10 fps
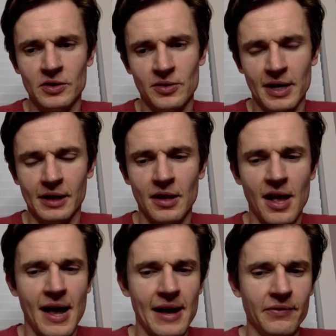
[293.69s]
trading
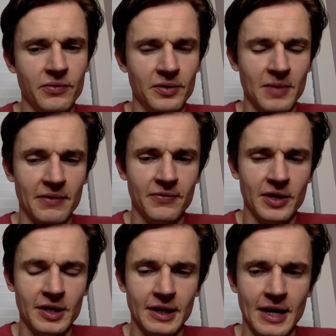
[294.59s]
live with my
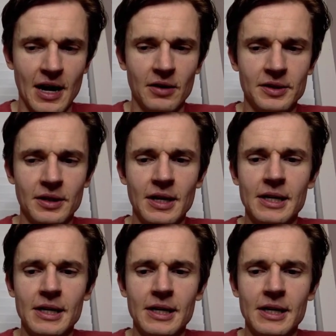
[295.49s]
funded account.